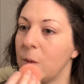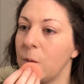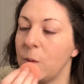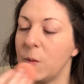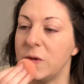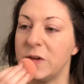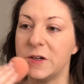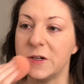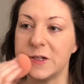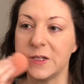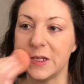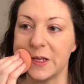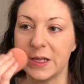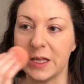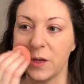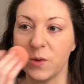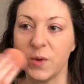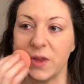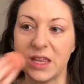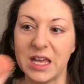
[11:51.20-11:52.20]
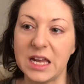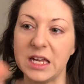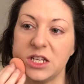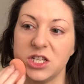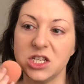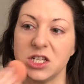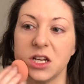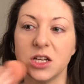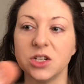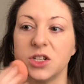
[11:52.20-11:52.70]
when you're dealing with
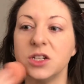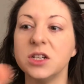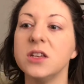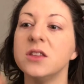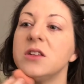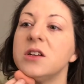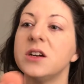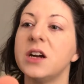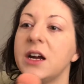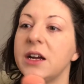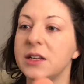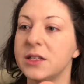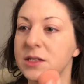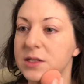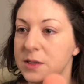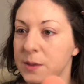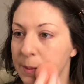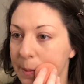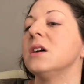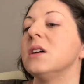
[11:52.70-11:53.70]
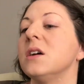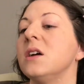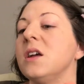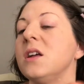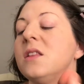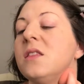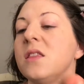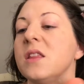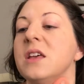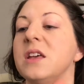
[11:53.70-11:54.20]
aging underneath your eyes.
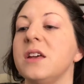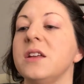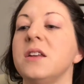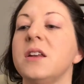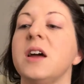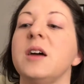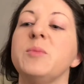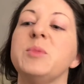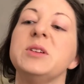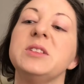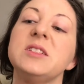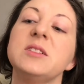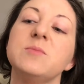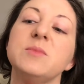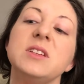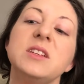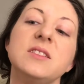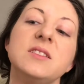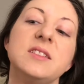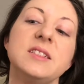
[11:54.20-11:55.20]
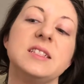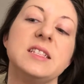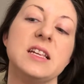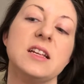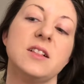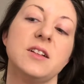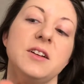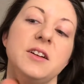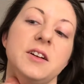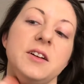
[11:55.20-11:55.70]
And then I put some
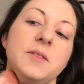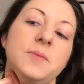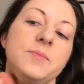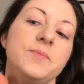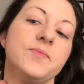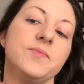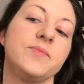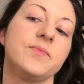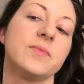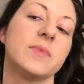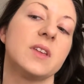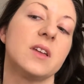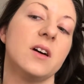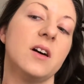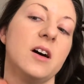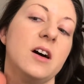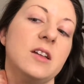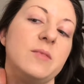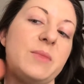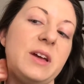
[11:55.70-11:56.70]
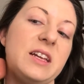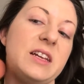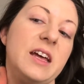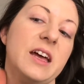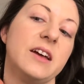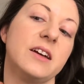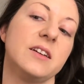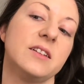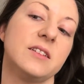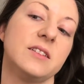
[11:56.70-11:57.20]
concealer on my
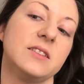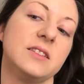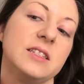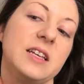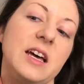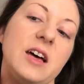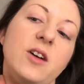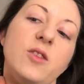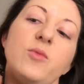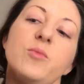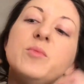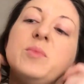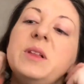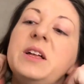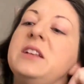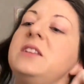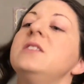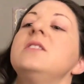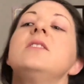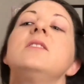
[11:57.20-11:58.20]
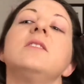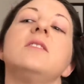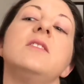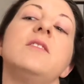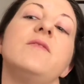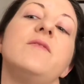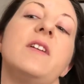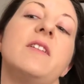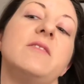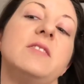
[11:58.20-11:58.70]
neck to help blend the
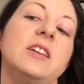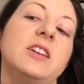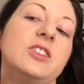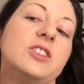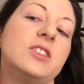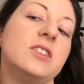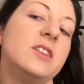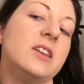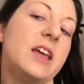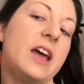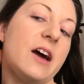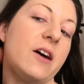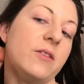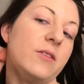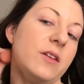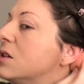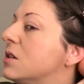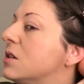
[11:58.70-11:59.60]
foundation down